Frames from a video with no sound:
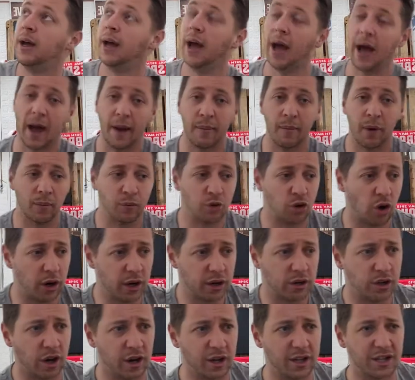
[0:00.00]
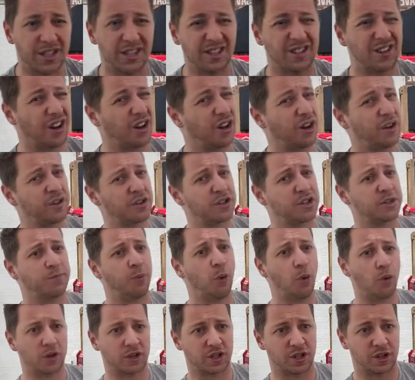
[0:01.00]
I'm trying to turn this into like a
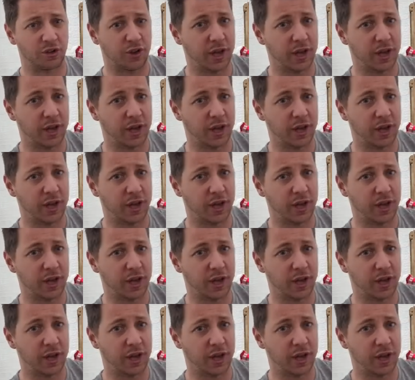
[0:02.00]
sports